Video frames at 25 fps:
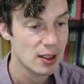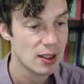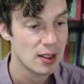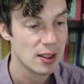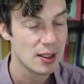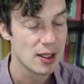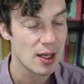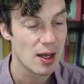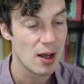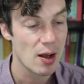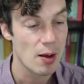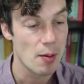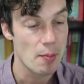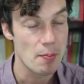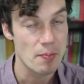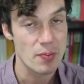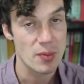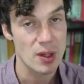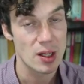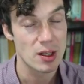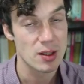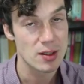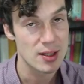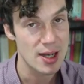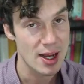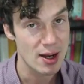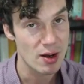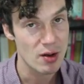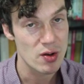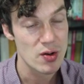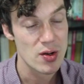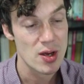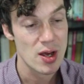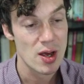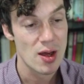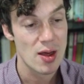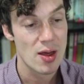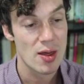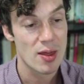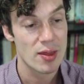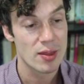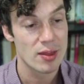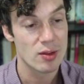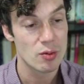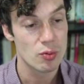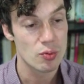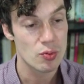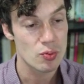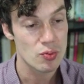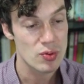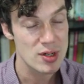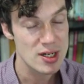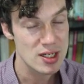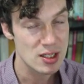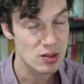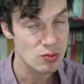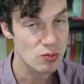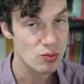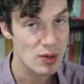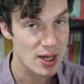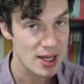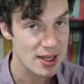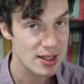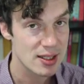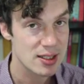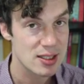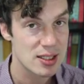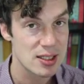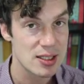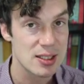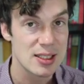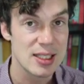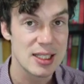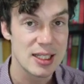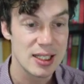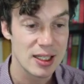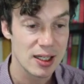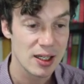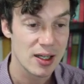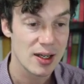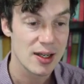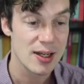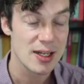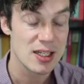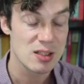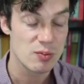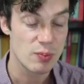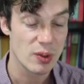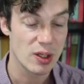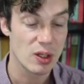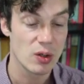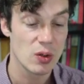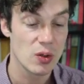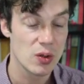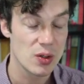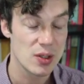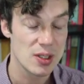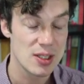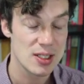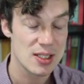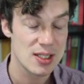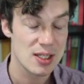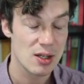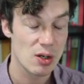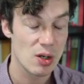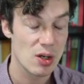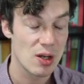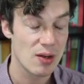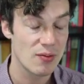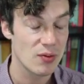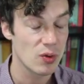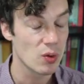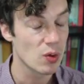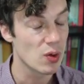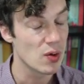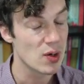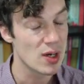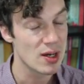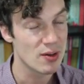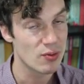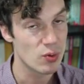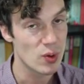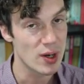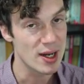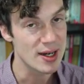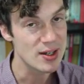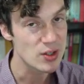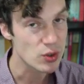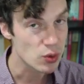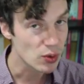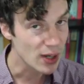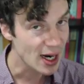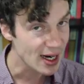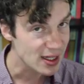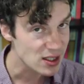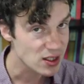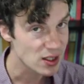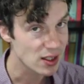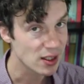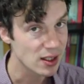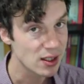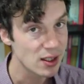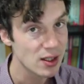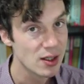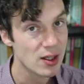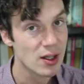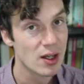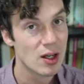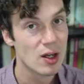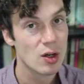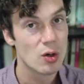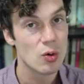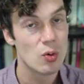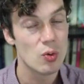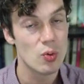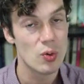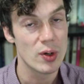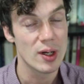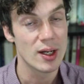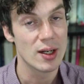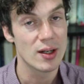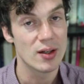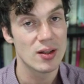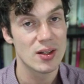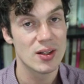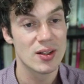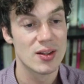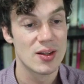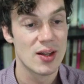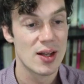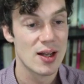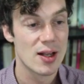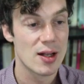Now, the reason why this is here is because if we're interacting with